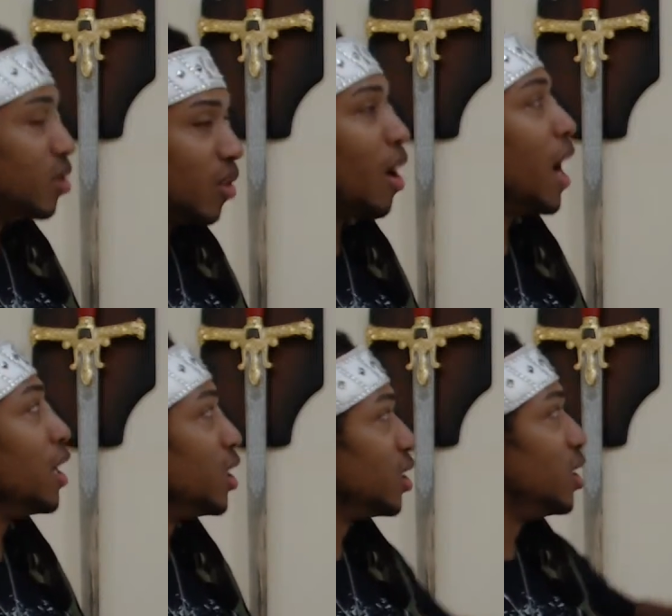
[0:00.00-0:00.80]

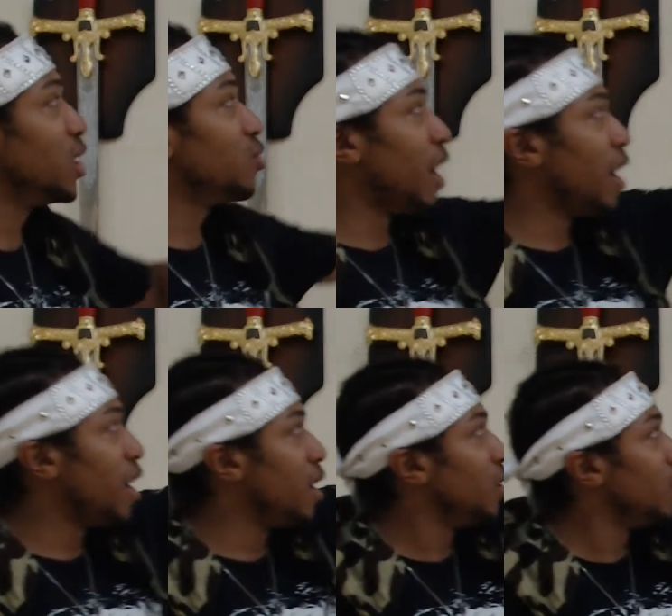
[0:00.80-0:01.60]
Right. This right
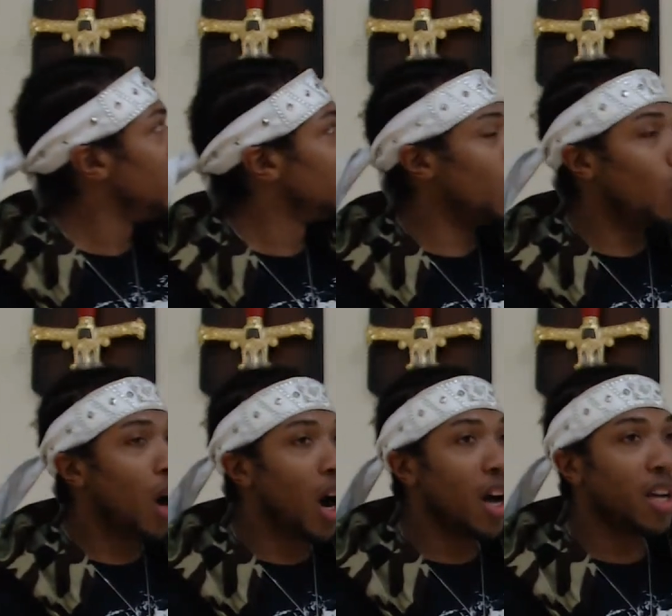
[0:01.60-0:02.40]
here, the
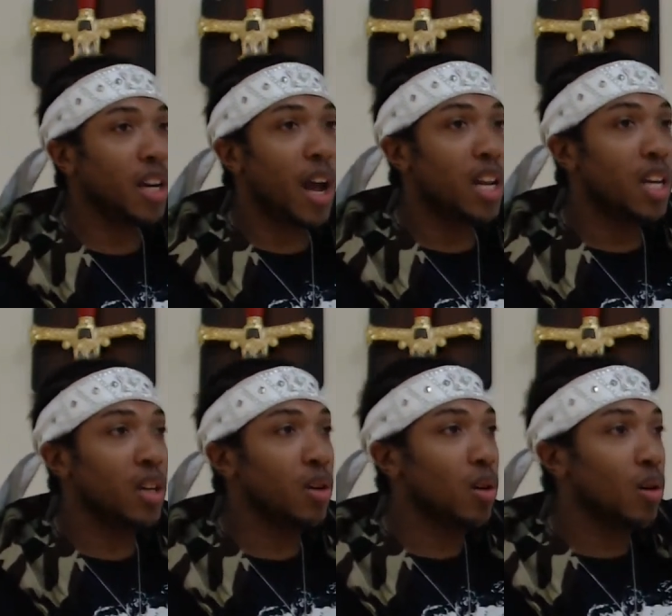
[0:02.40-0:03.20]
Y in
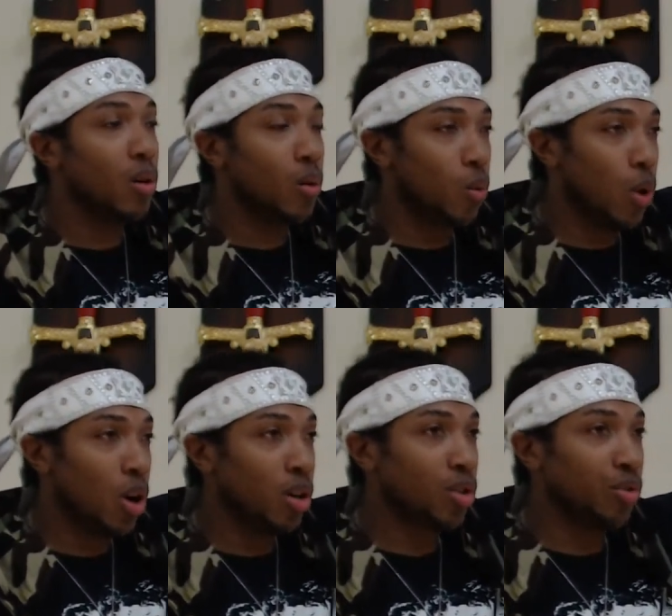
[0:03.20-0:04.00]
any
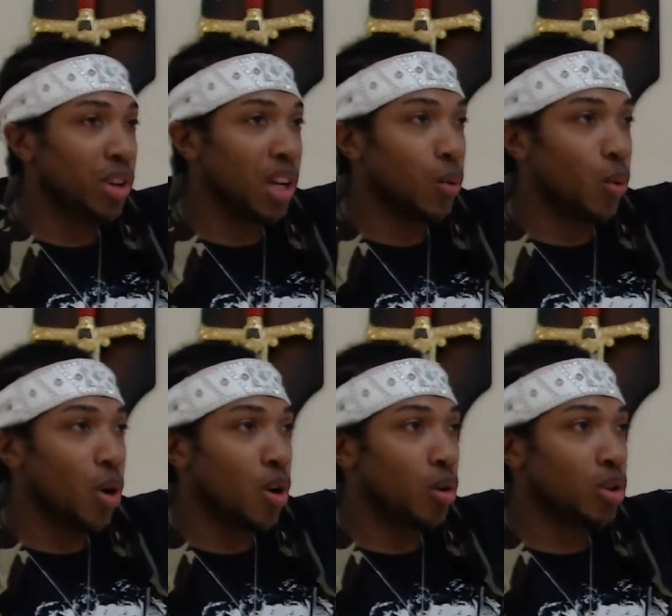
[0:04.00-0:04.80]
word, 3-letter
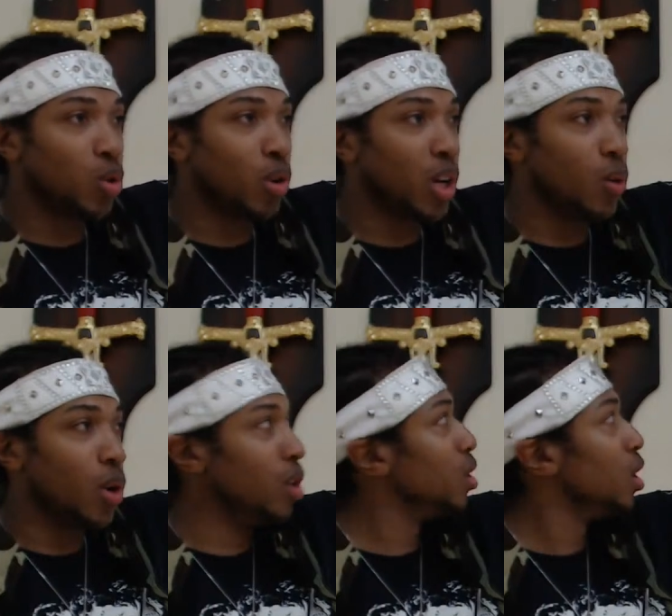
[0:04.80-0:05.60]
word or 2-letter
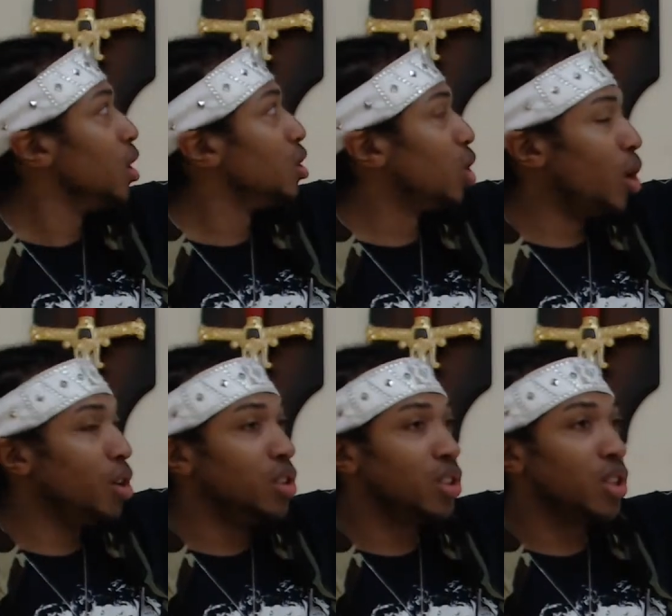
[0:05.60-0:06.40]
word,
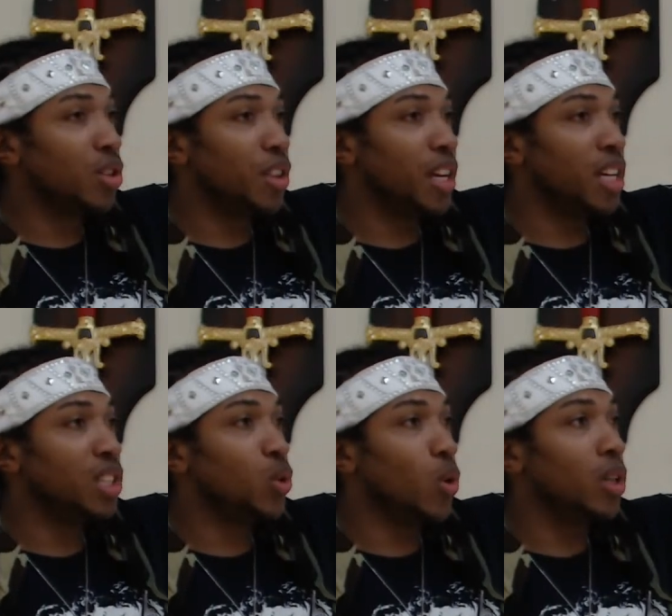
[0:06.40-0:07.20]
turns the thing
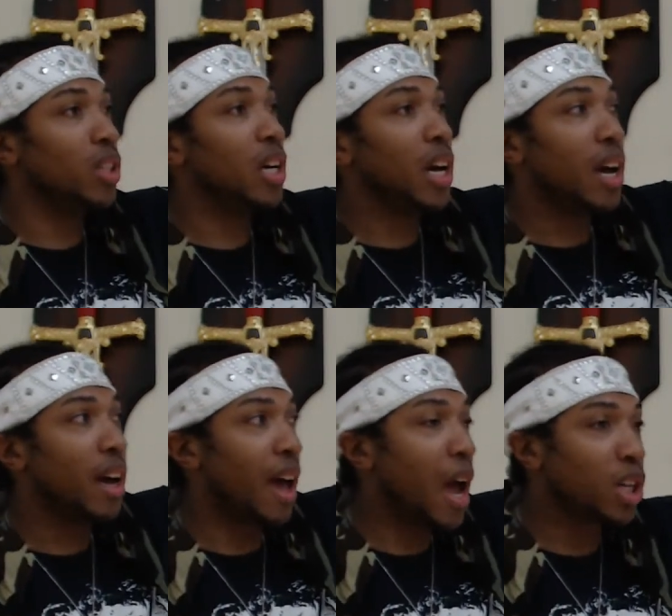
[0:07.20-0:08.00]
into an
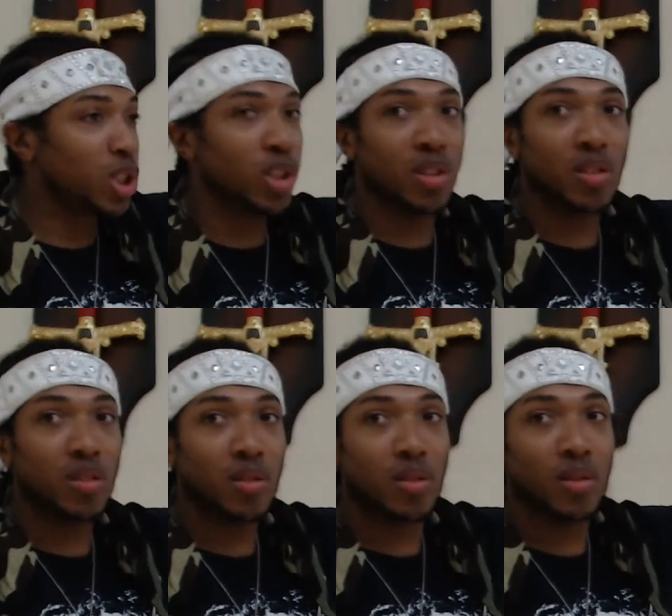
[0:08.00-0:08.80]
action.
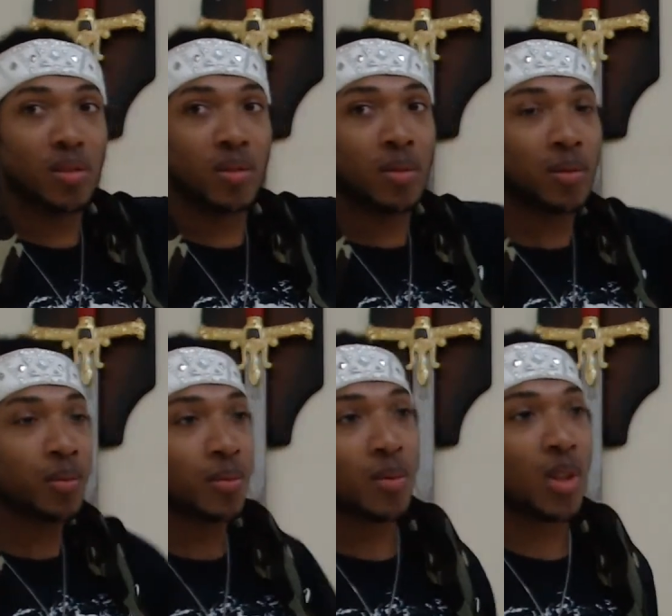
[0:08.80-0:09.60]

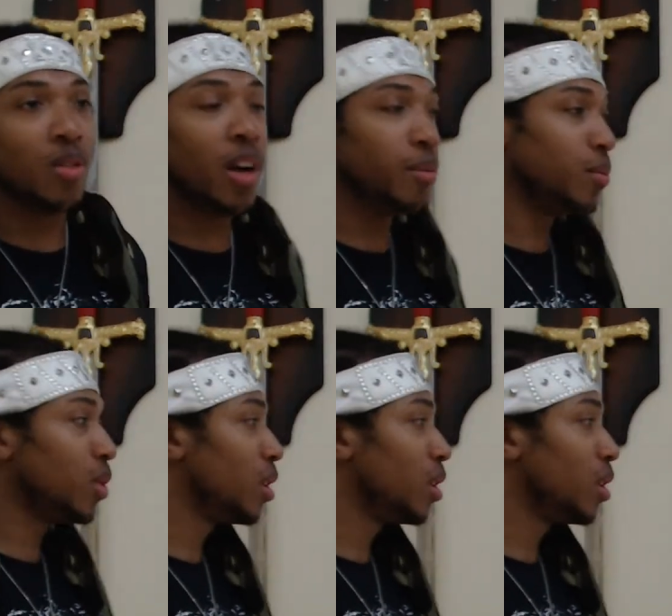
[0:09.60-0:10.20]
All right.